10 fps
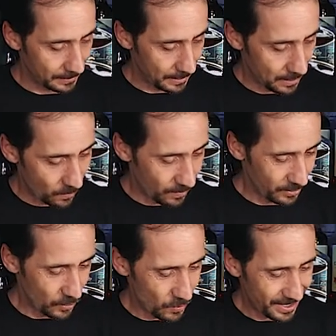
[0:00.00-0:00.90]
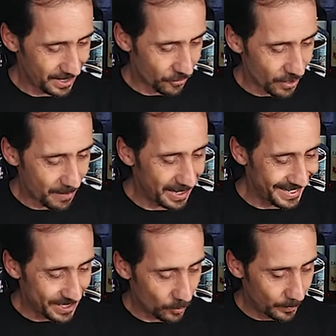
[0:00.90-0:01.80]
Now, you can rub a
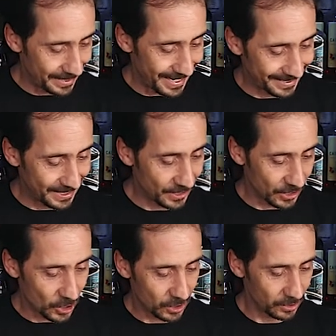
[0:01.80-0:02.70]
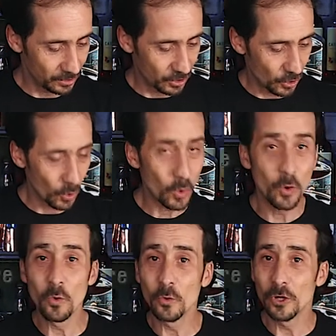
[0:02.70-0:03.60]
little bit like this
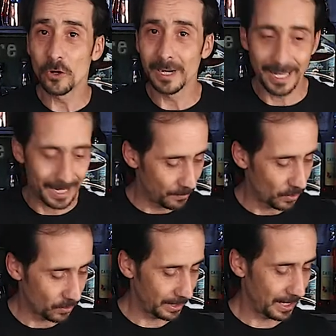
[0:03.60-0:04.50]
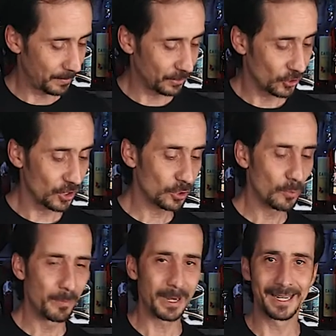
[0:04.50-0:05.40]
roll your lime or lemon just
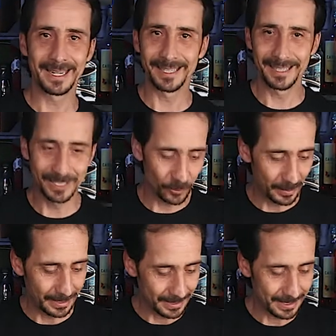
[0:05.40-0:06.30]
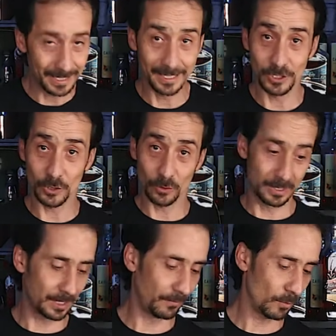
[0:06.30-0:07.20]
to break a little bit inside so
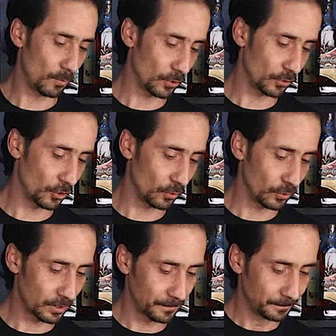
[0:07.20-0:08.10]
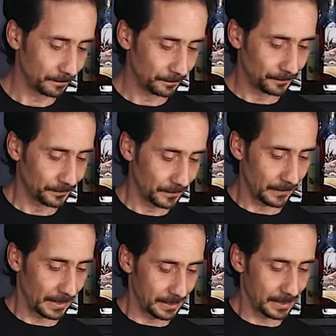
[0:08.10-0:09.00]
it's give you more juice
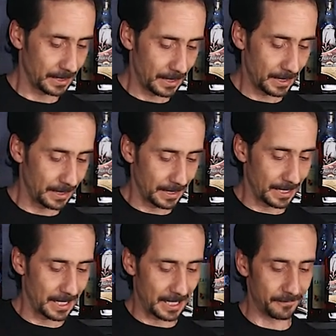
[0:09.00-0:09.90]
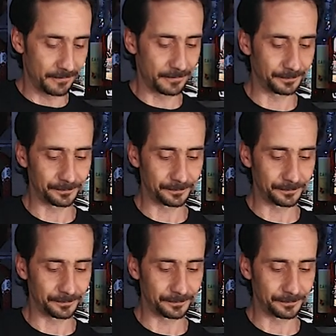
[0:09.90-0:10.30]
let's cut in half